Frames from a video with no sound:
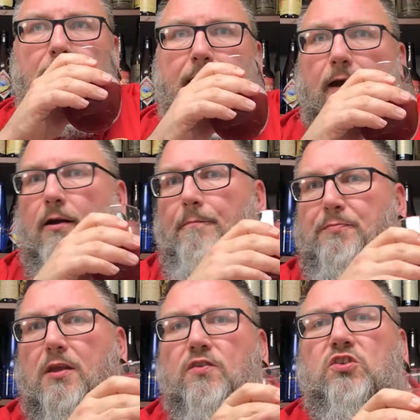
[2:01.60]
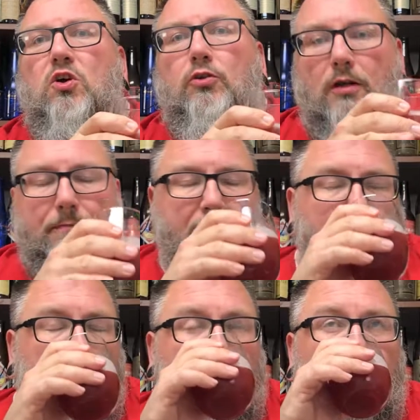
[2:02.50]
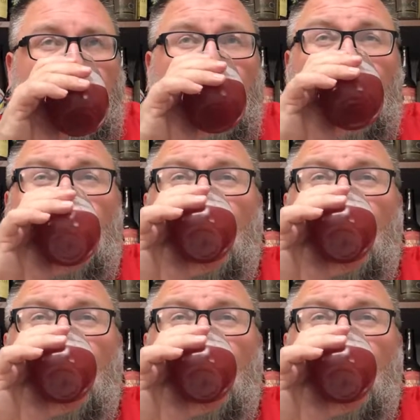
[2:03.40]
like salted minerality to it.